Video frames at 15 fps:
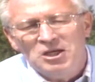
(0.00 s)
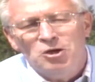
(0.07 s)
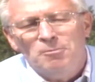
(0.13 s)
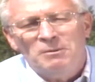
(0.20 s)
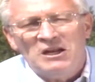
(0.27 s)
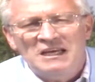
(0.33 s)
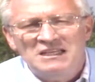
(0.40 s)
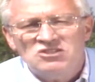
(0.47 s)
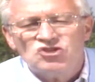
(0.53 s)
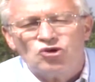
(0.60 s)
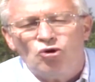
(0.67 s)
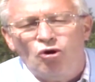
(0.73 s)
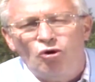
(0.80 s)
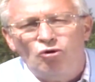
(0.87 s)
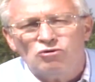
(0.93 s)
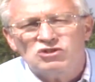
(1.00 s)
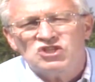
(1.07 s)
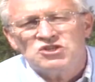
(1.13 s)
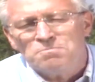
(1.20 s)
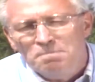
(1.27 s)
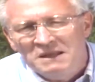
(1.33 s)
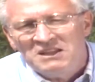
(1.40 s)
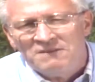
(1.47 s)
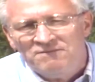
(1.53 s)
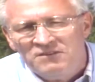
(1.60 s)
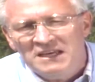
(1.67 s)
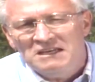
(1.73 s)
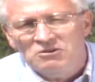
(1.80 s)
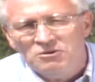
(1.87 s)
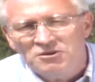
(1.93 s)
in a place called
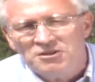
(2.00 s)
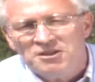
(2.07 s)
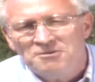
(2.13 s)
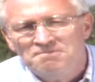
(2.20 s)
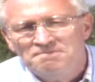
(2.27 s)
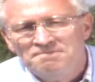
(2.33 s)
Smithfield.